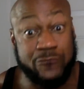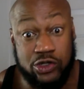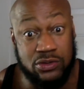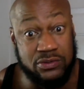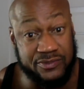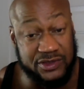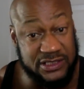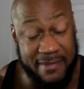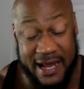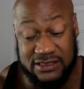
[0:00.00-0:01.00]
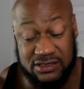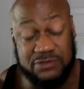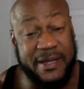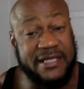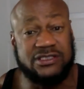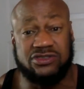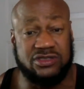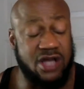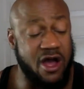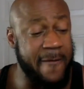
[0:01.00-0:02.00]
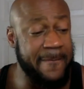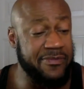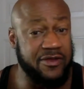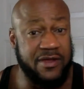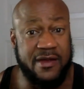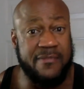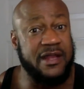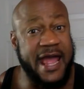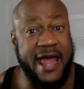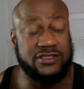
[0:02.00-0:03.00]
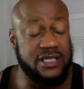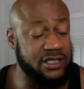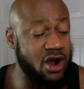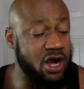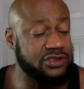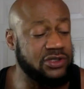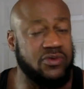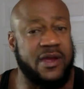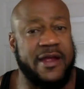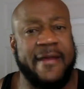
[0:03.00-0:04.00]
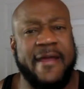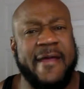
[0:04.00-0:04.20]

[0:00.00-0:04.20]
Two. Somebody's in those spaces, you just call him, the guy turns the car, towed away.